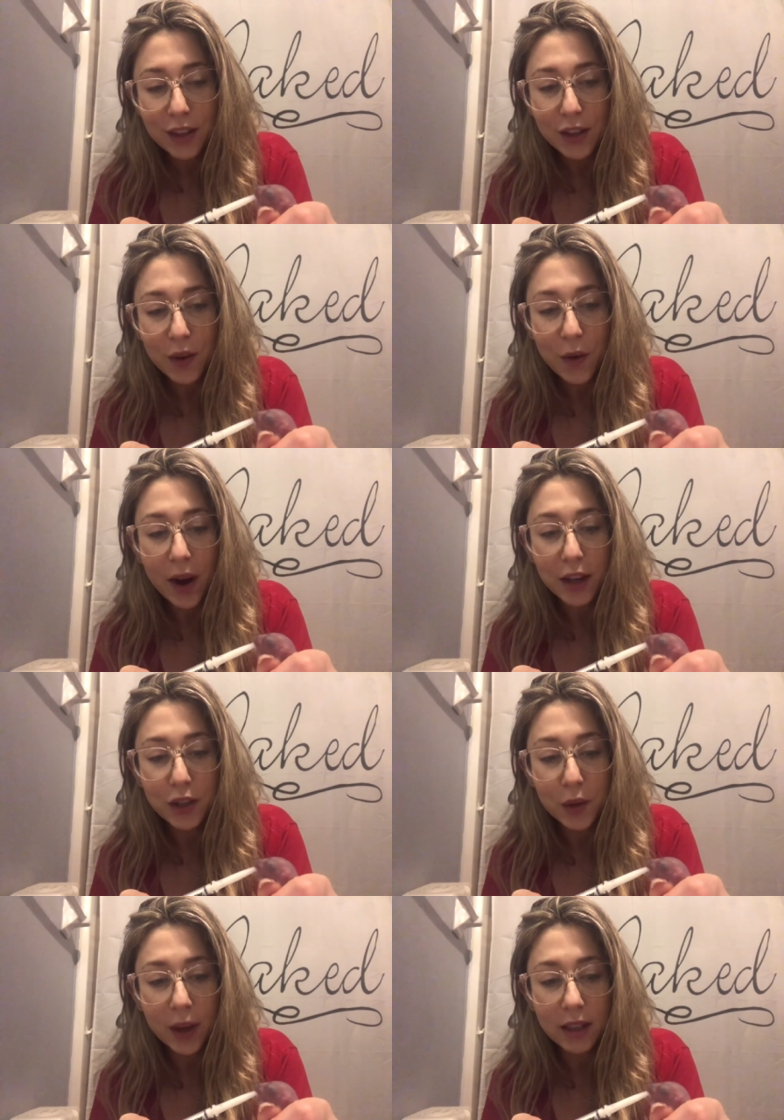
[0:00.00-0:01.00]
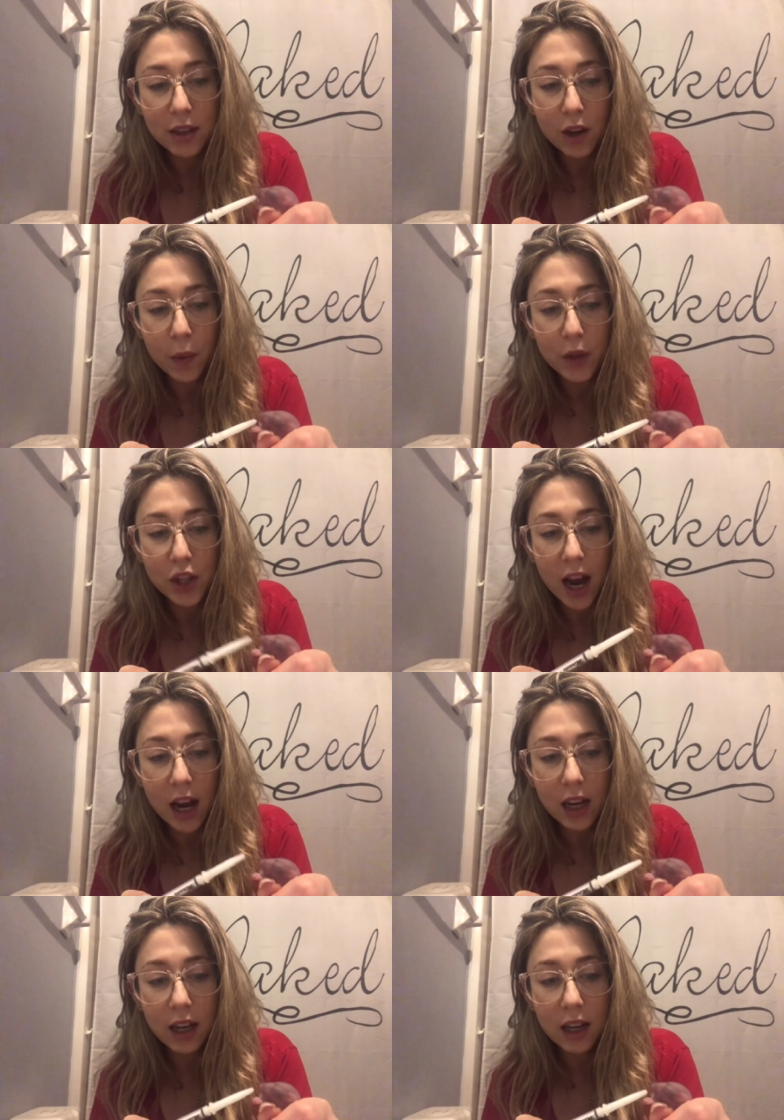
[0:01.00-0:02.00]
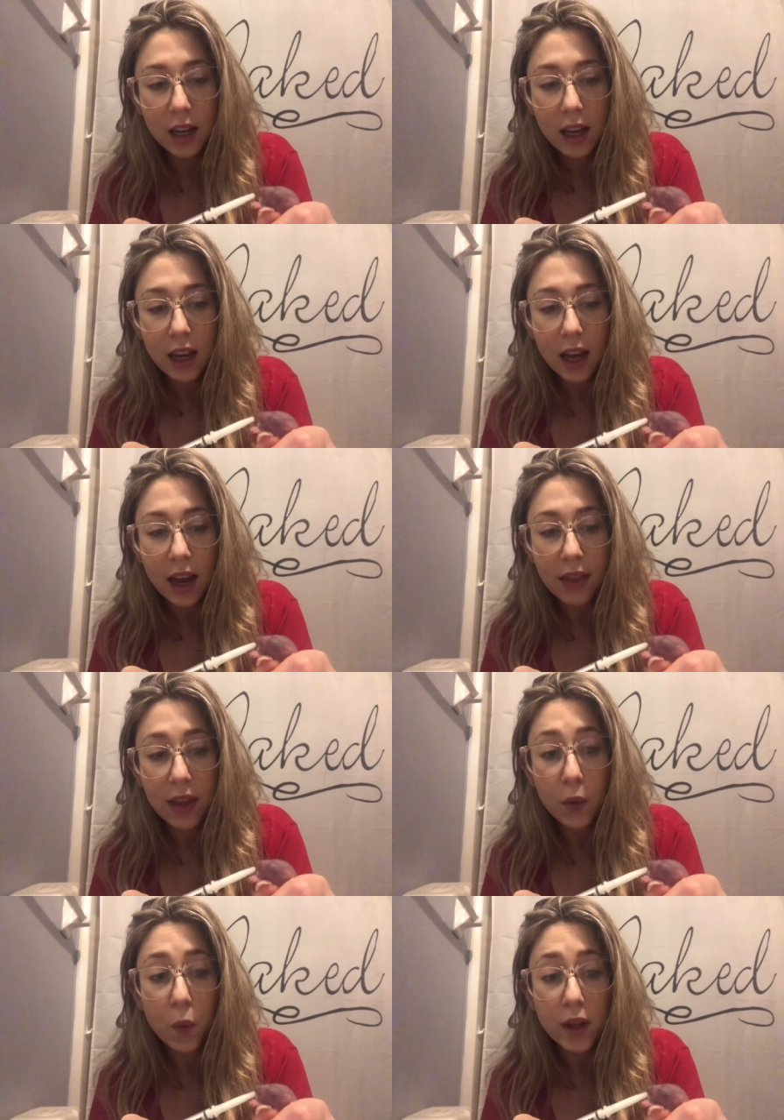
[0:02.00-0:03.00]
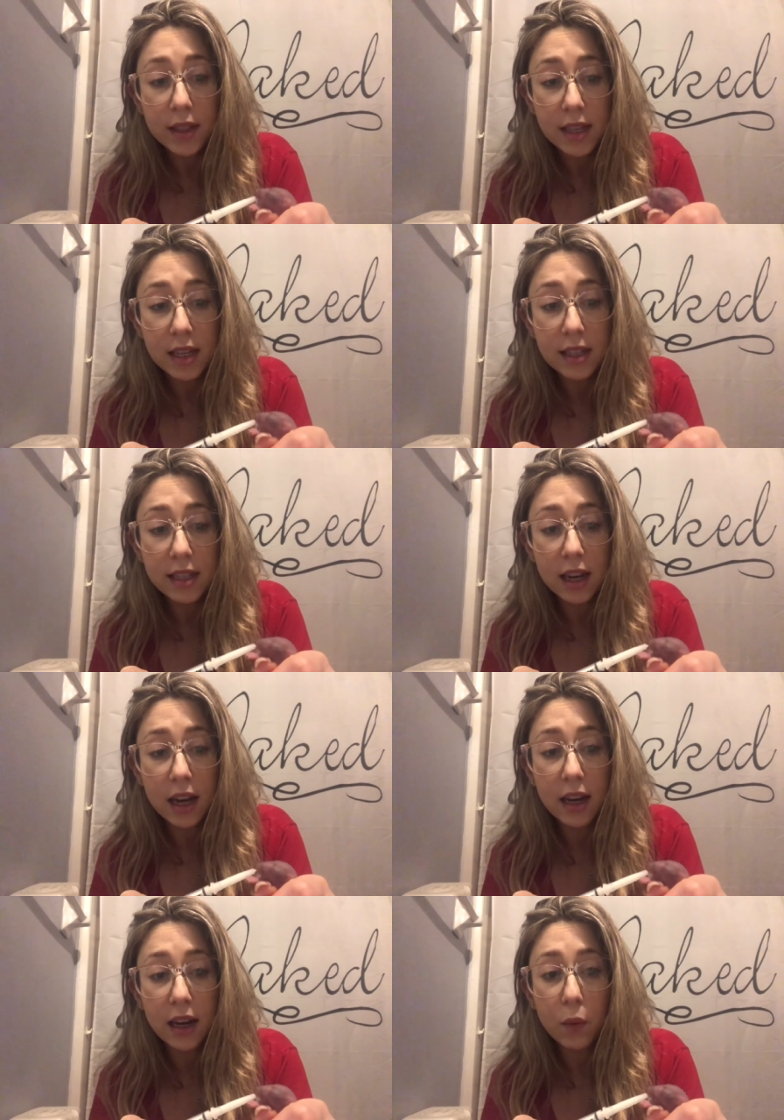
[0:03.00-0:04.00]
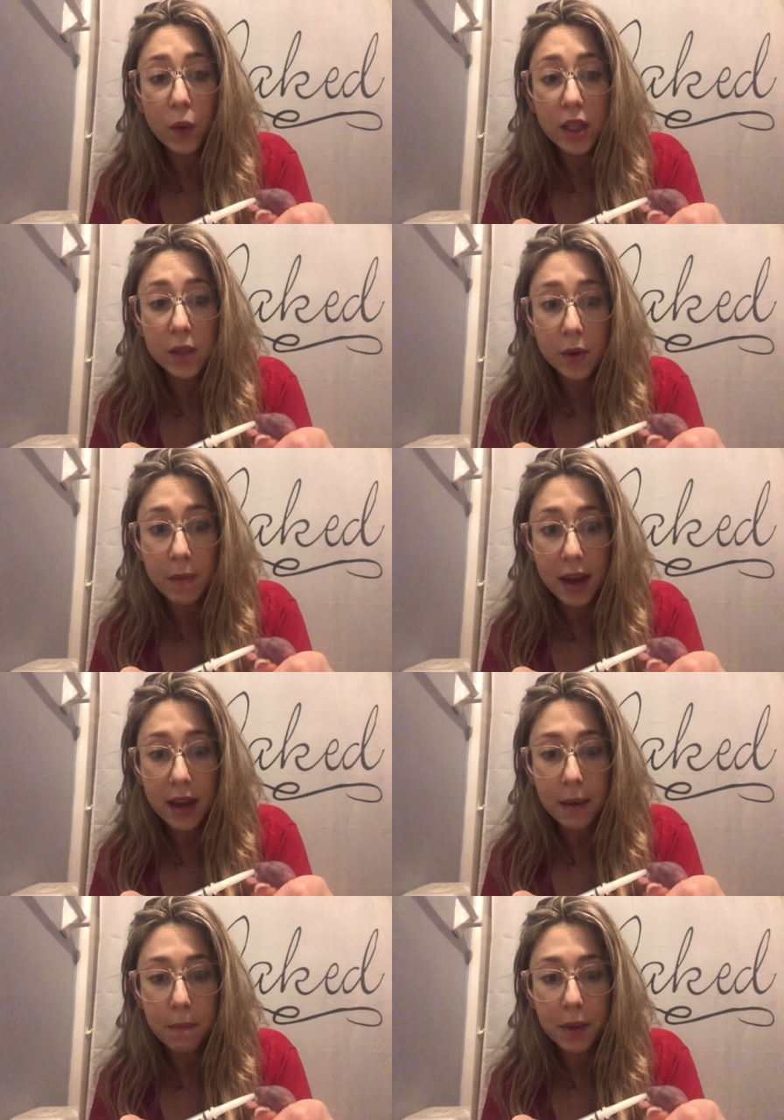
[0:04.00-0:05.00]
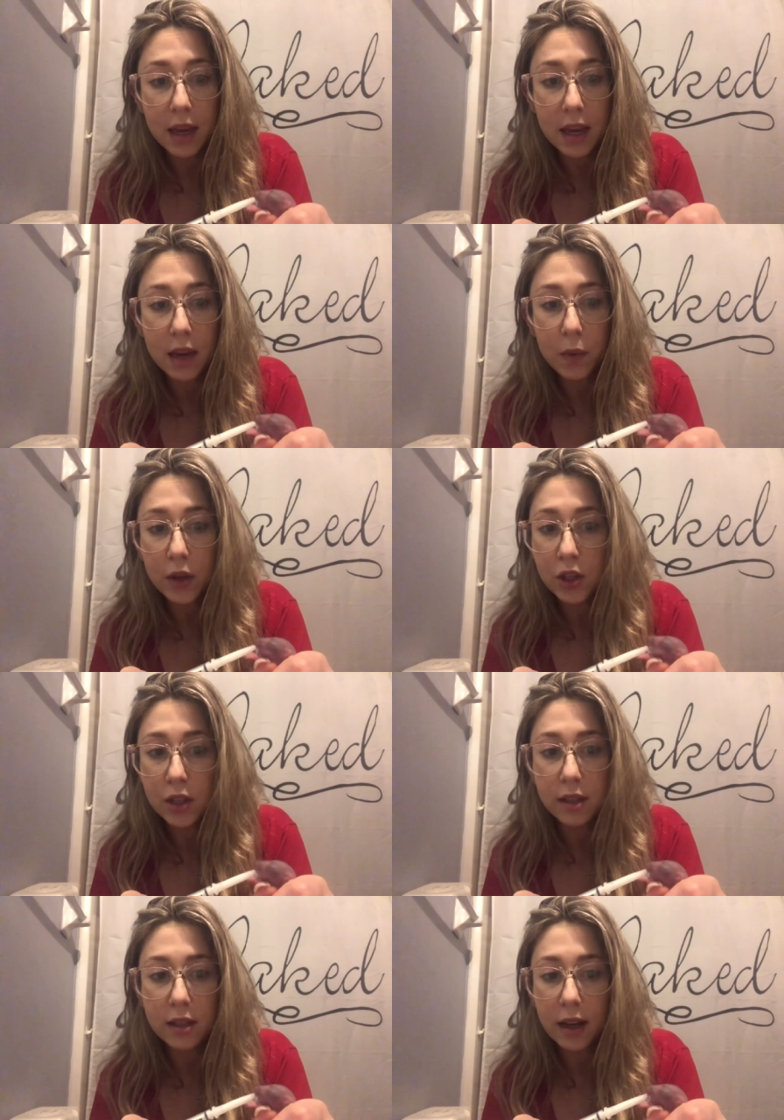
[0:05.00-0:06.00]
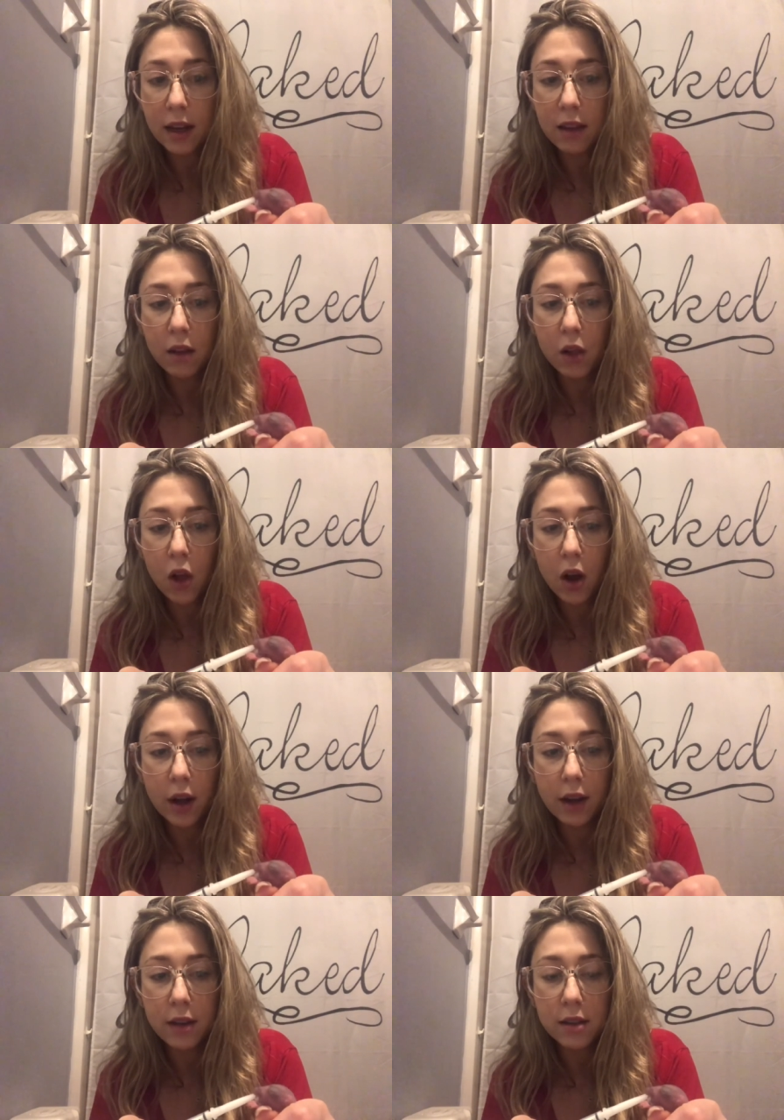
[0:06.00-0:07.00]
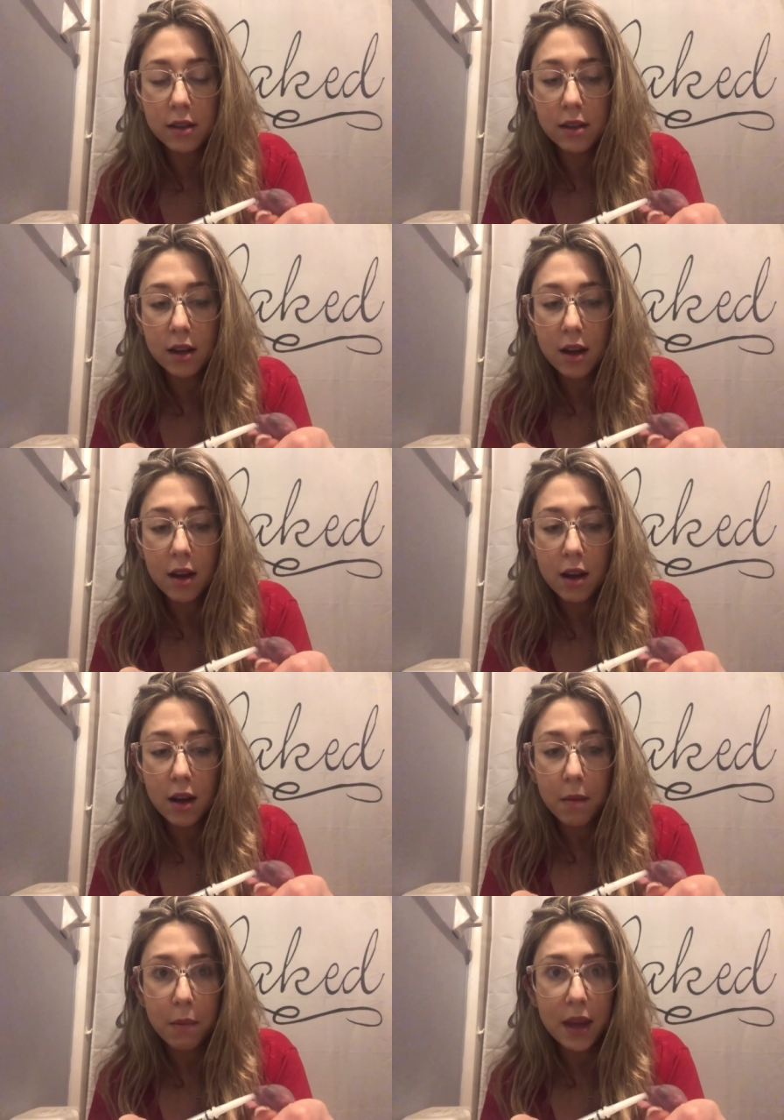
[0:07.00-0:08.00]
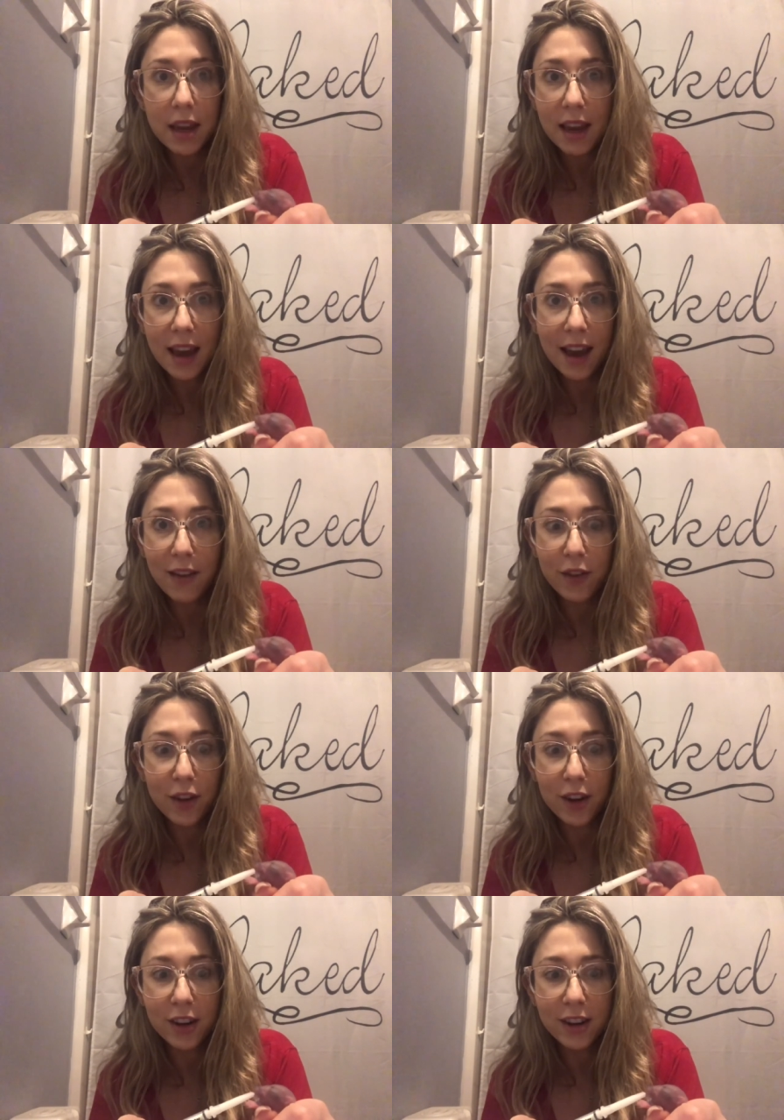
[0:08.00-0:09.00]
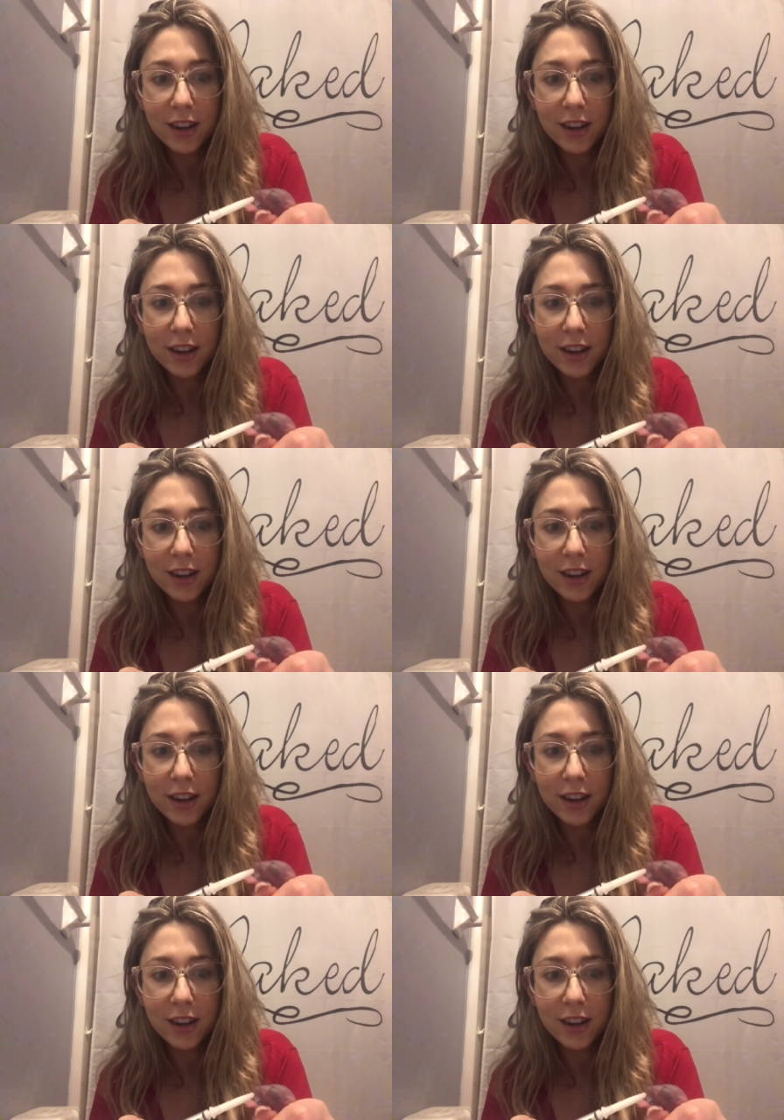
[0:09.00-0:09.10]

So I do like to start with Jack. And then once he's done and once we make him pee, which is like the longest pee ever,